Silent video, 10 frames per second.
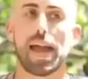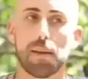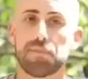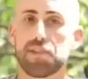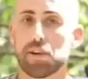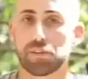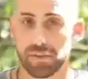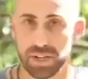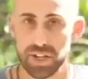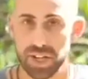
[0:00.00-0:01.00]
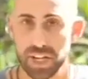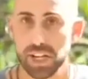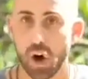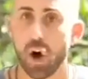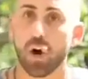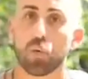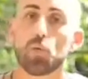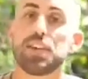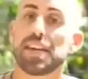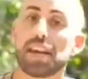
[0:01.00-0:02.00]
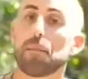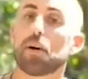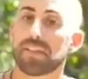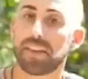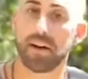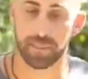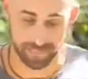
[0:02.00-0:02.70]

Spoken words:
empty lung stretching or Uddiyana Bandha.